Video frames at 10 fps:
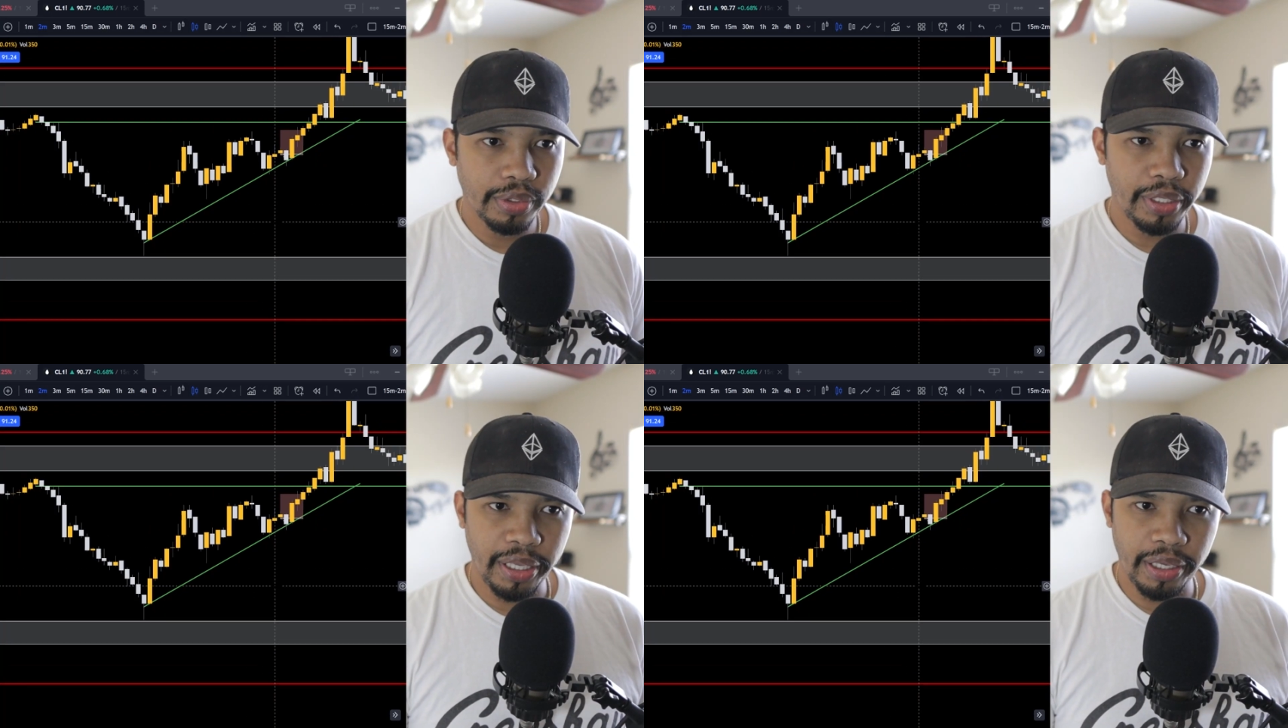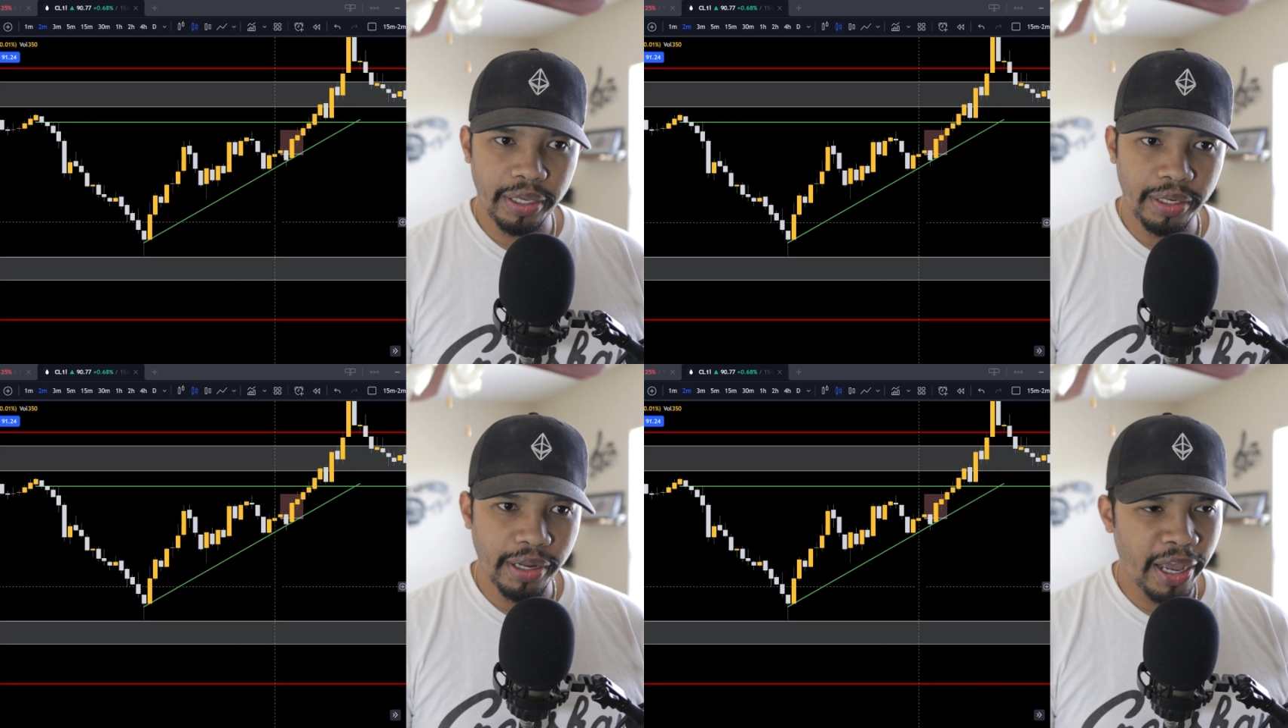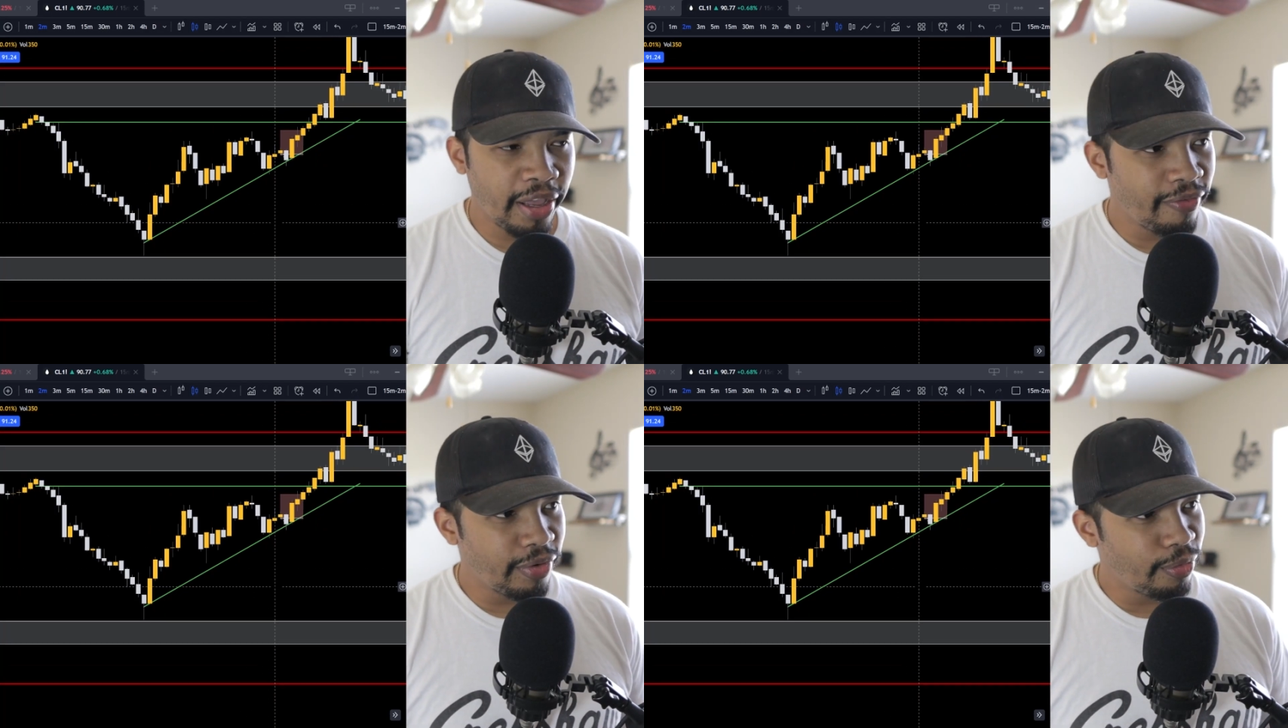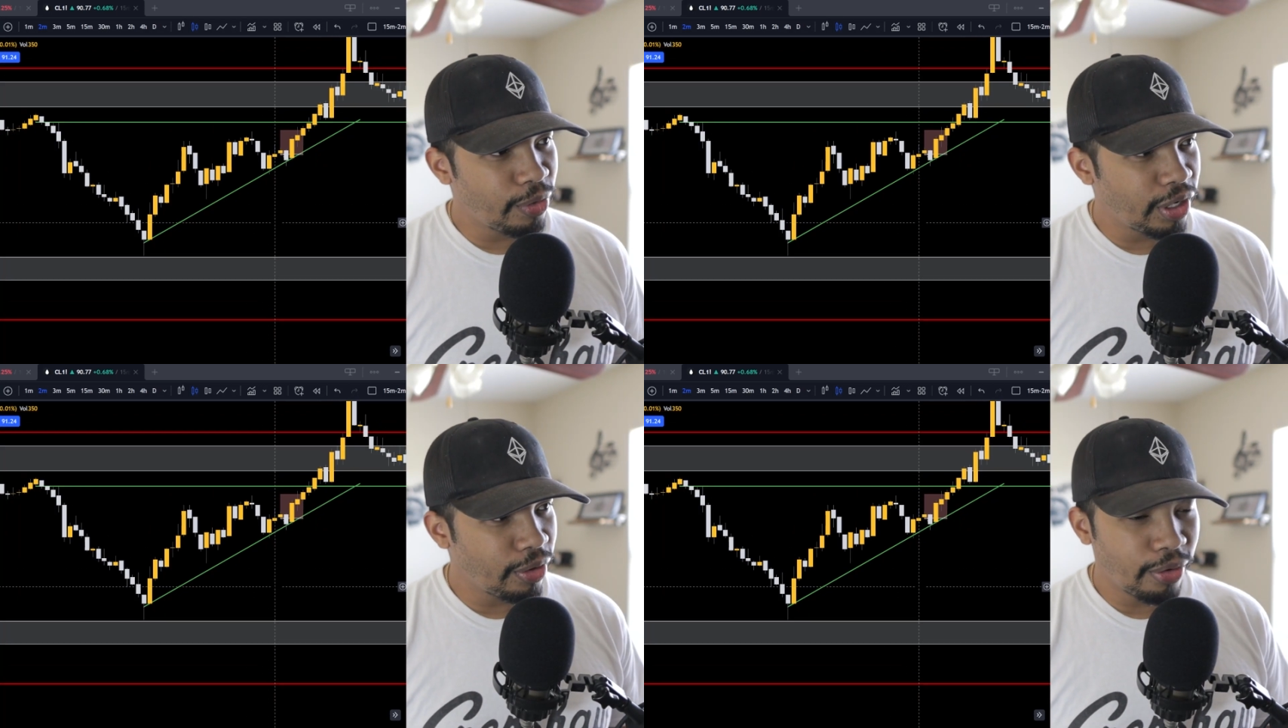And I haven't
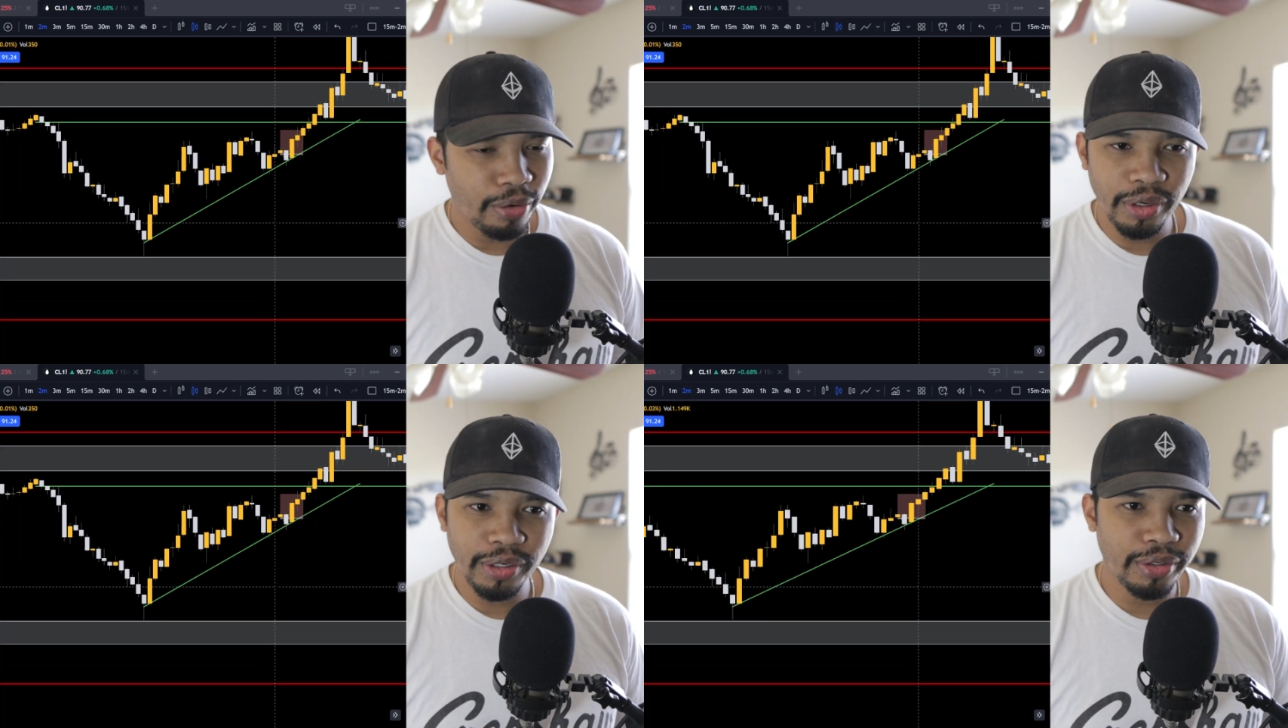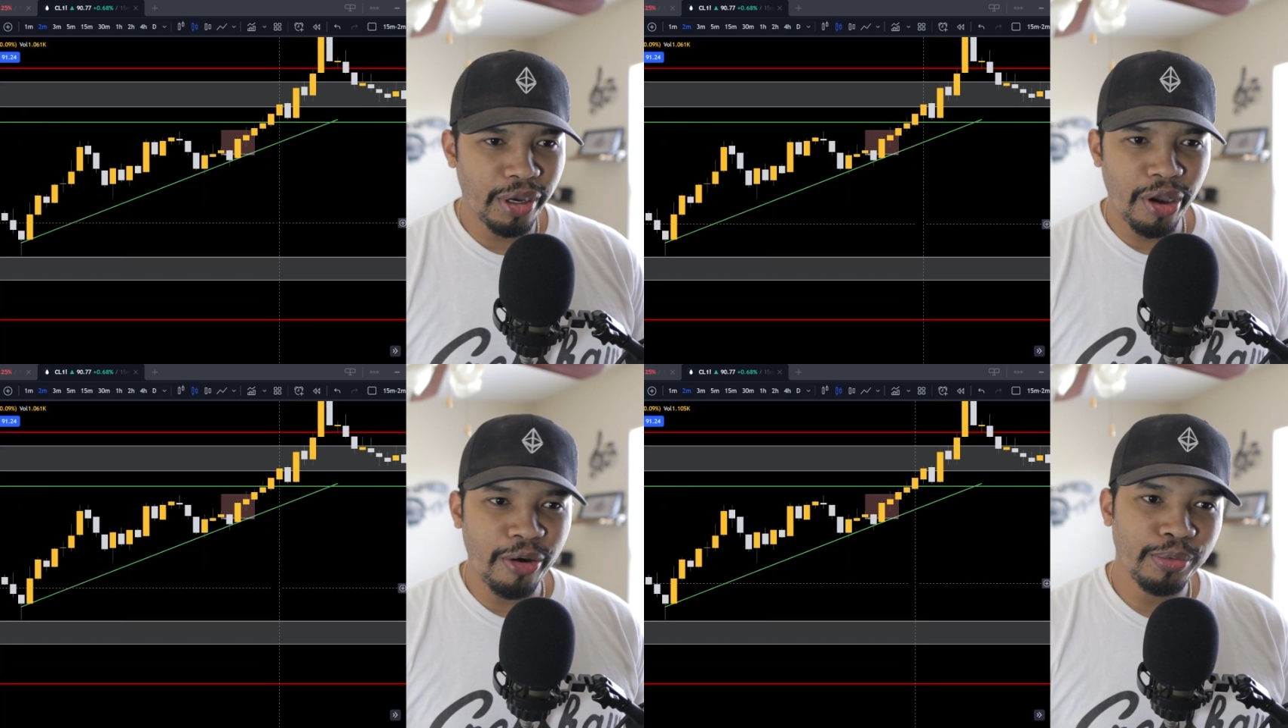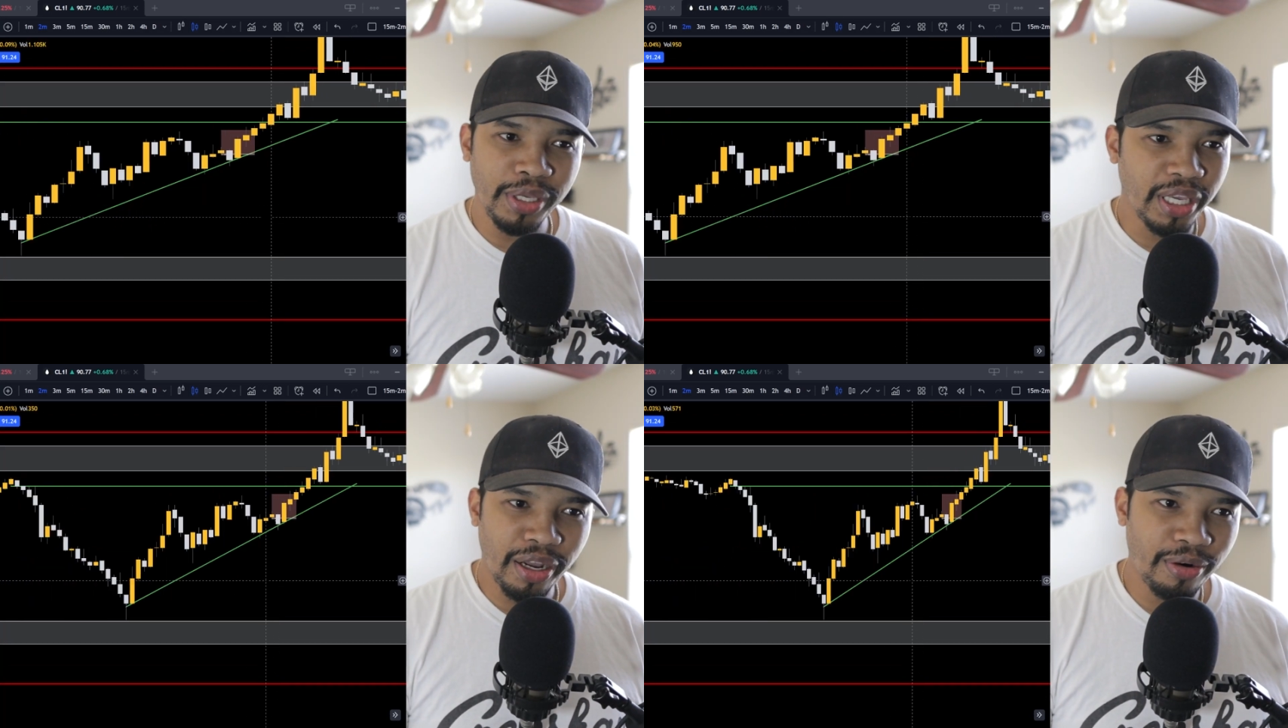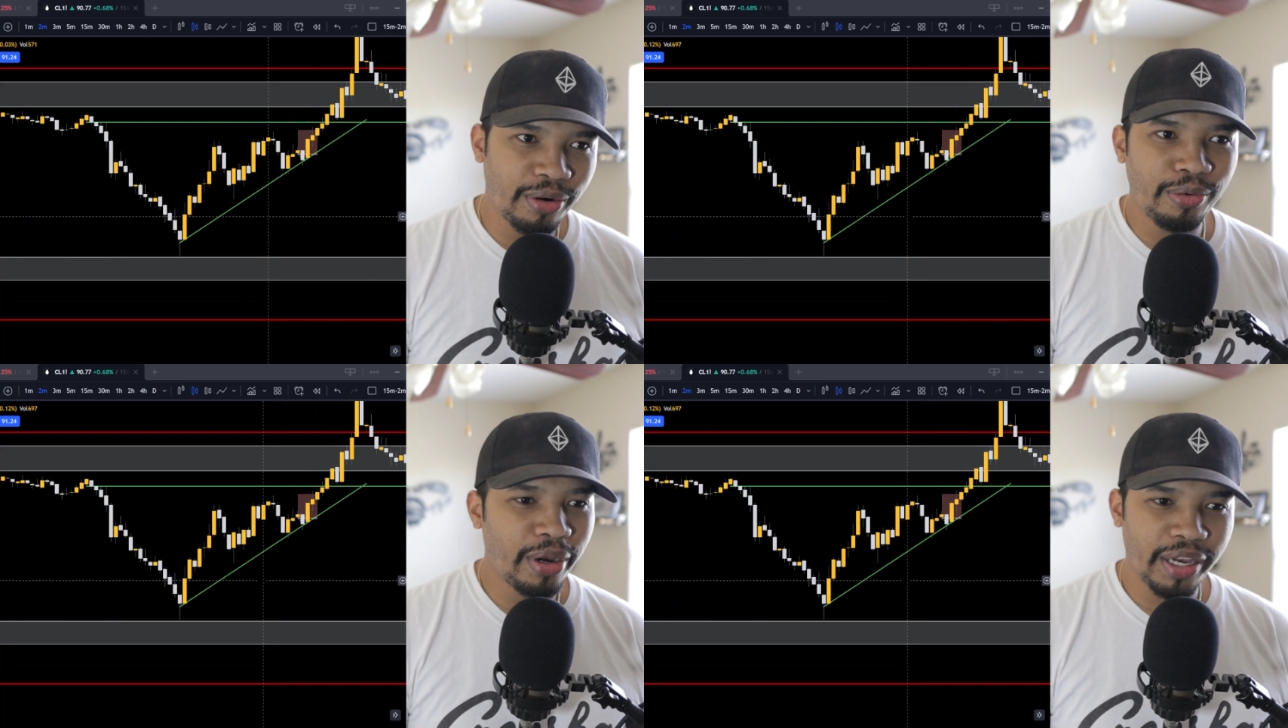won oil all week. I don't
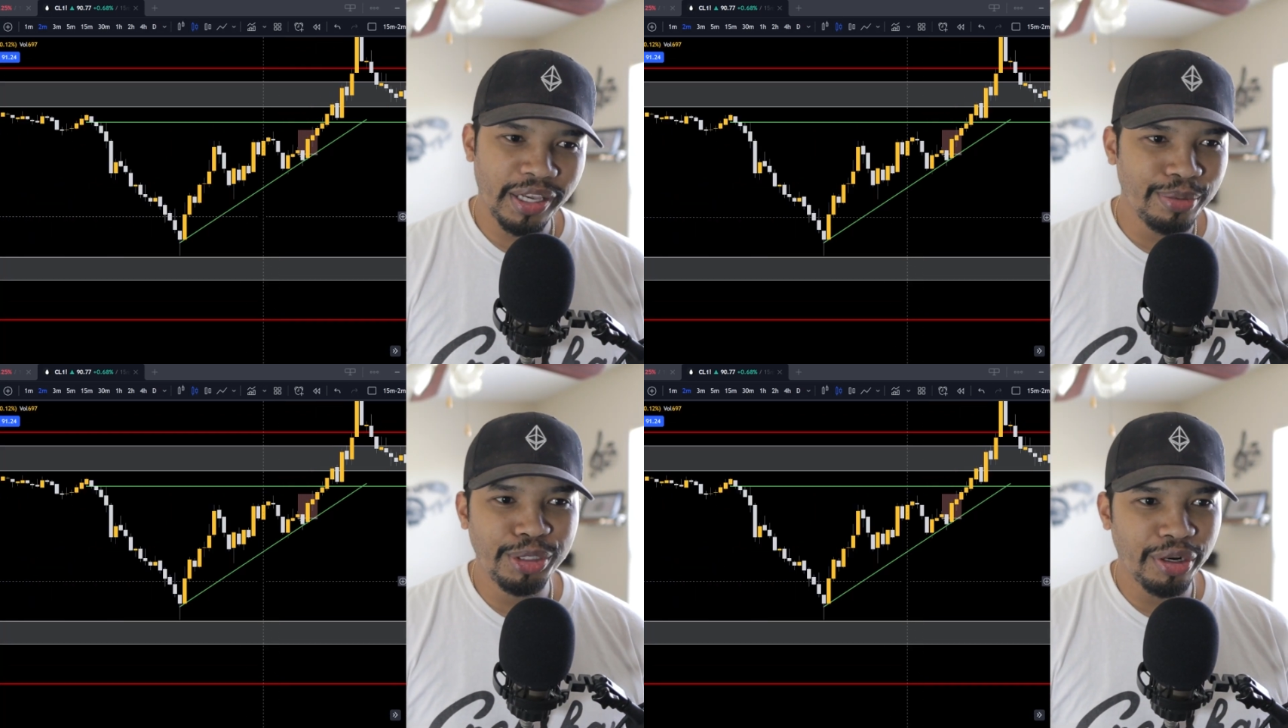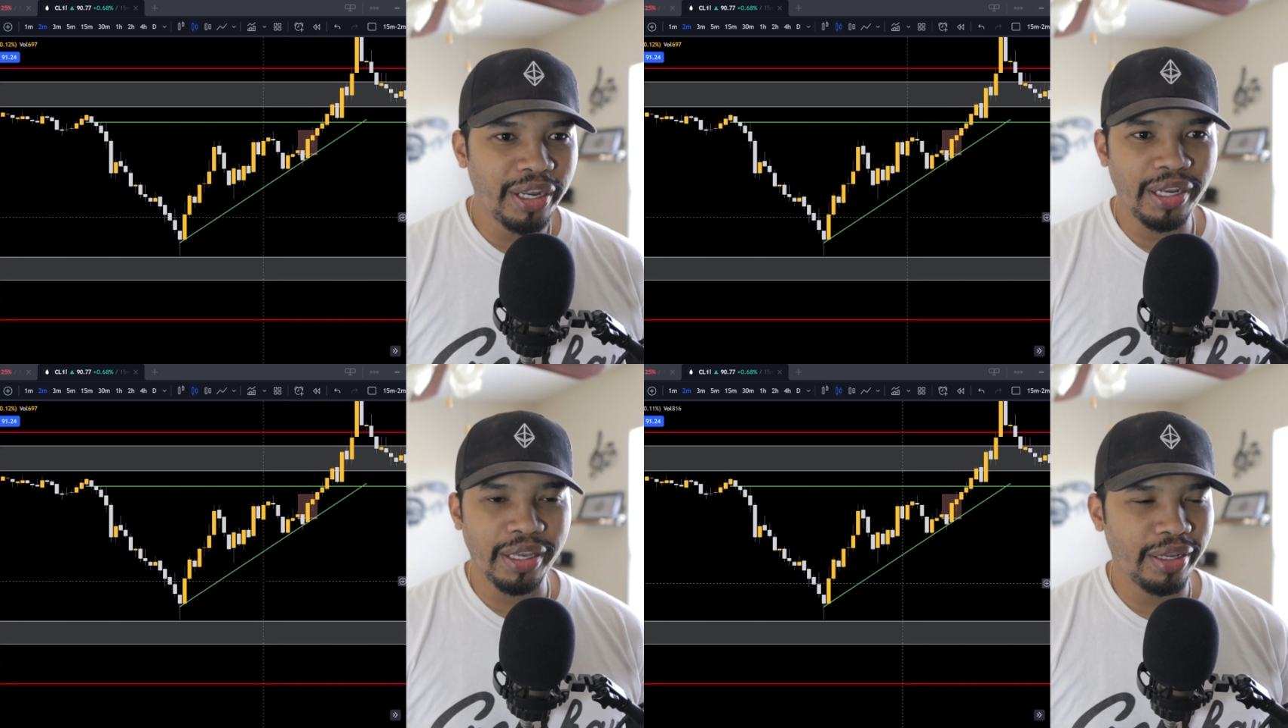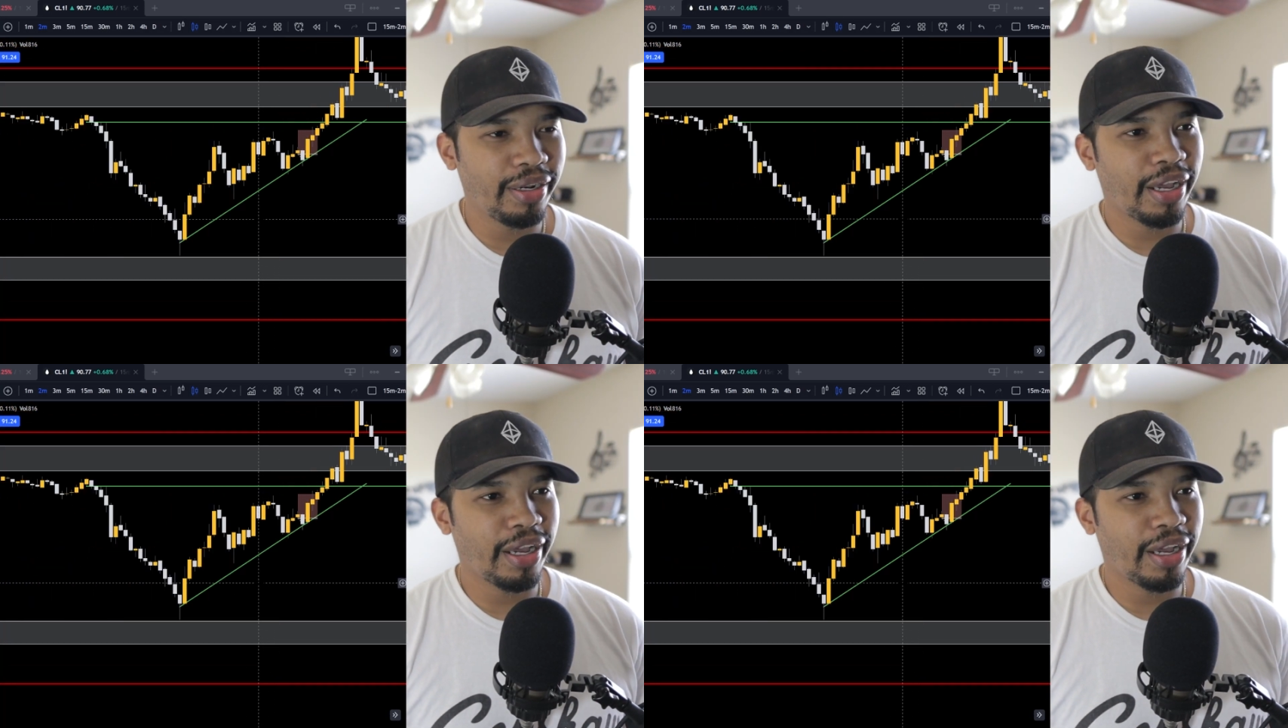know why I keep trading it.